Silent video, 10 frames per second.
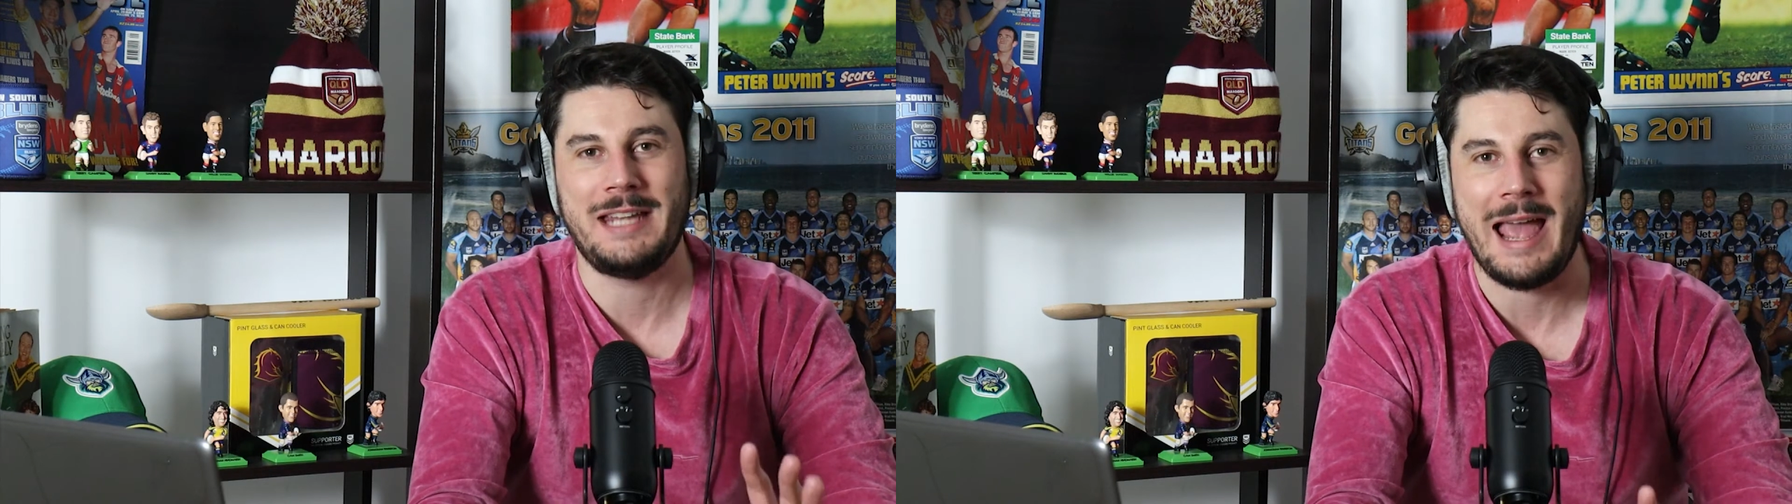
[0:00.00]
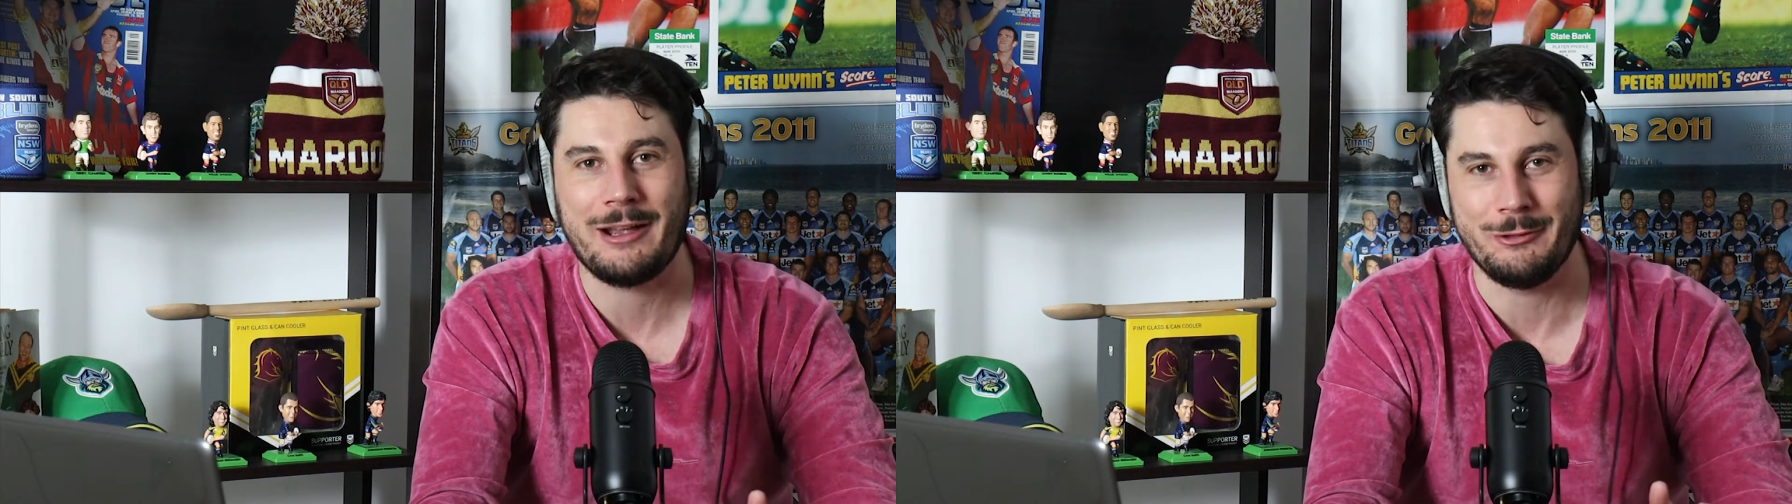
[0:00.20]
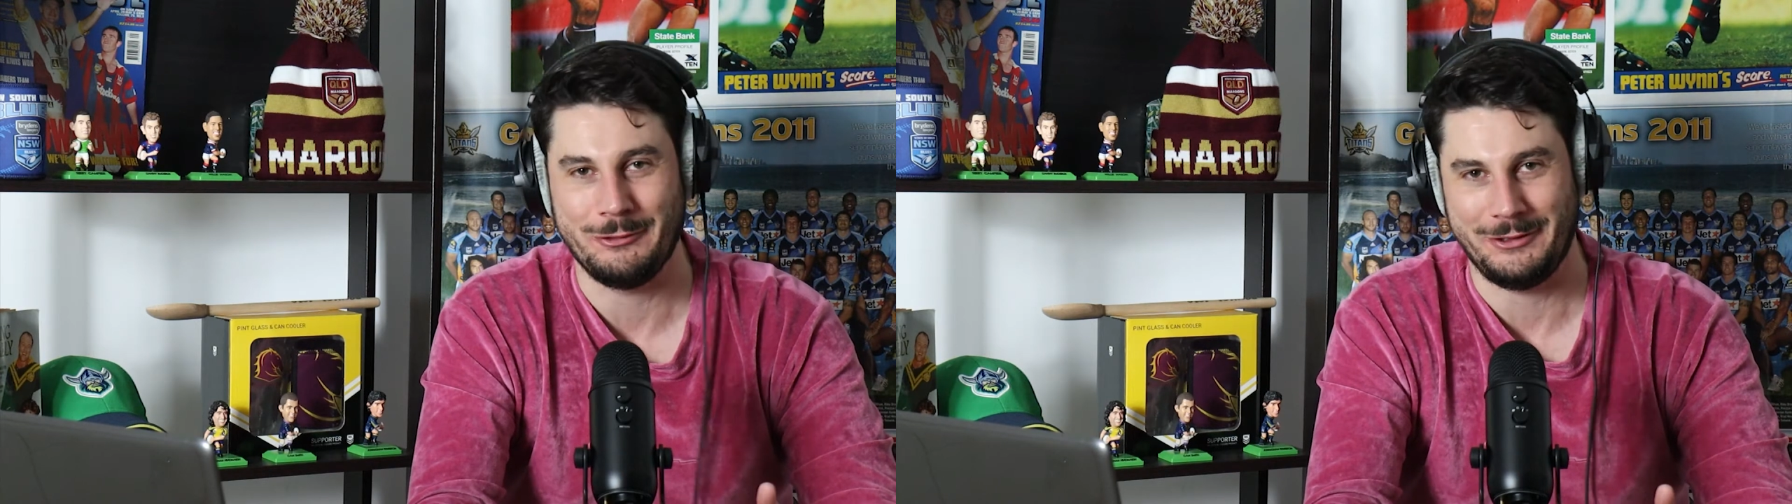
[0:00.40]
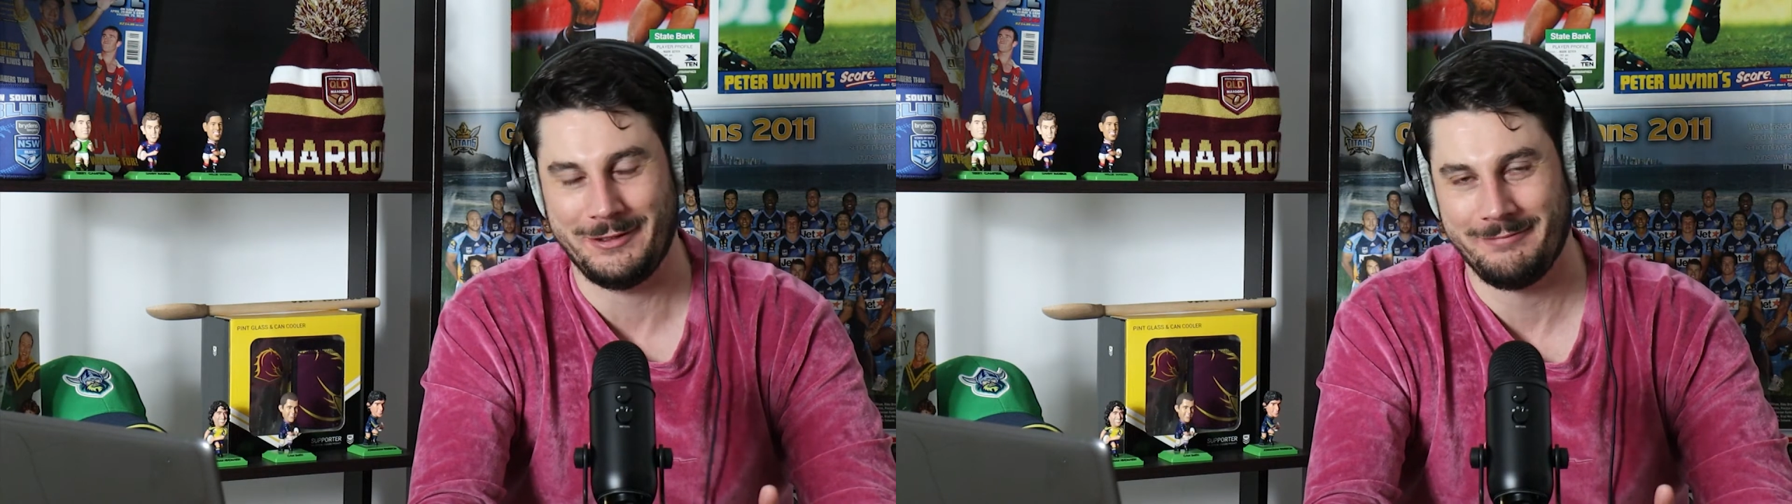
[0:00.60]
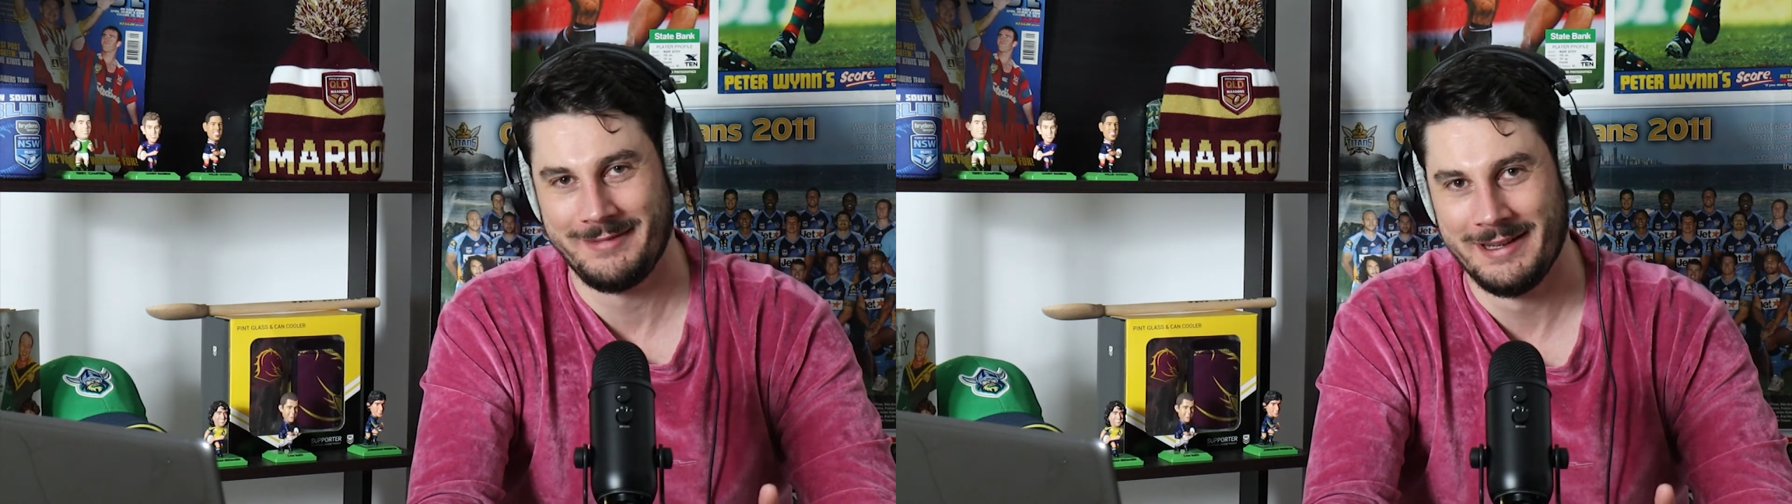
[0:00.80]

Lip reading: tackles.